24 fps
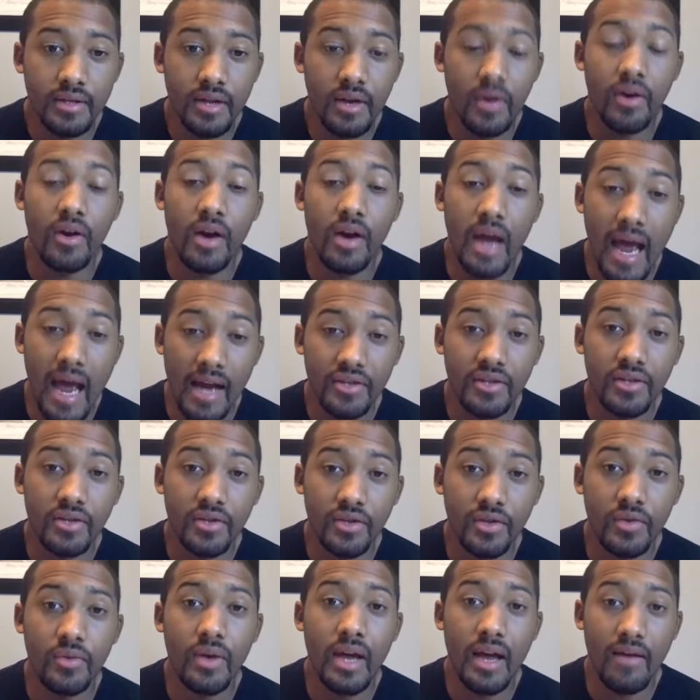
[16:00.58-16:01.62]
or actions
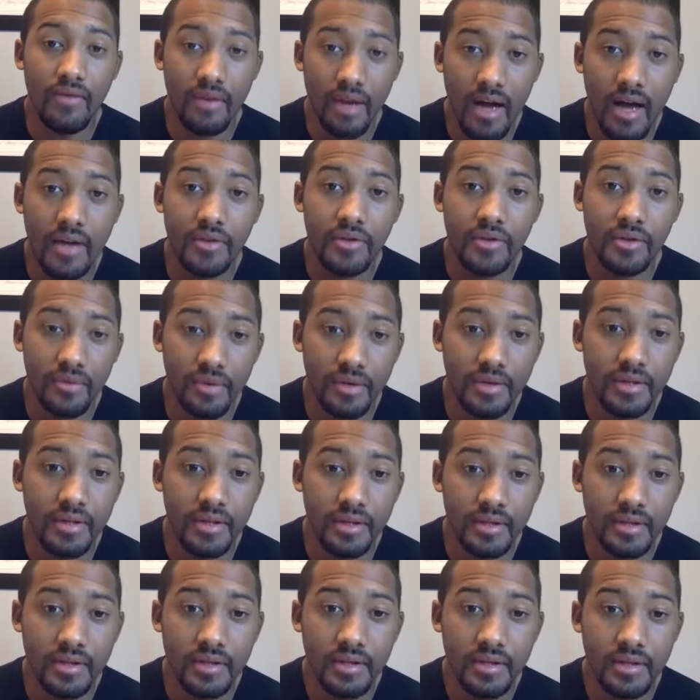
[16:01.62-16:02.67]
do have
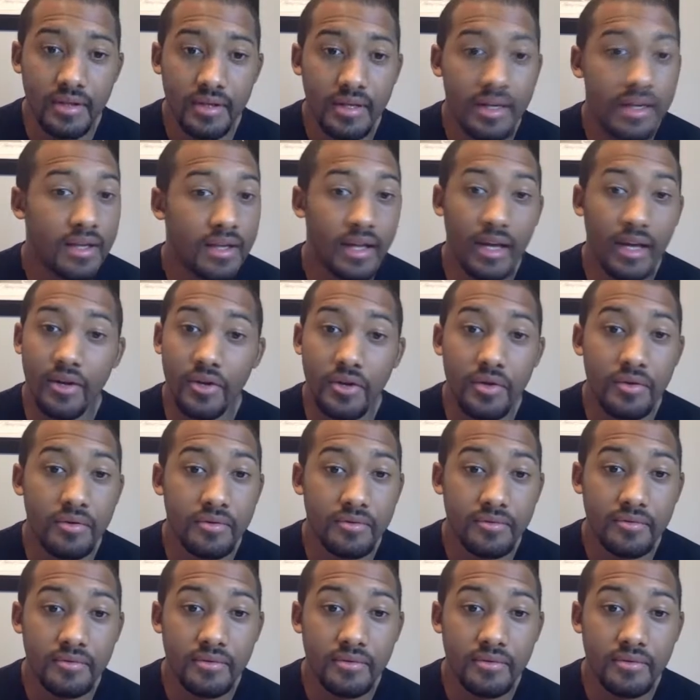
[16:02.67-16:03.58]
consequences. They do.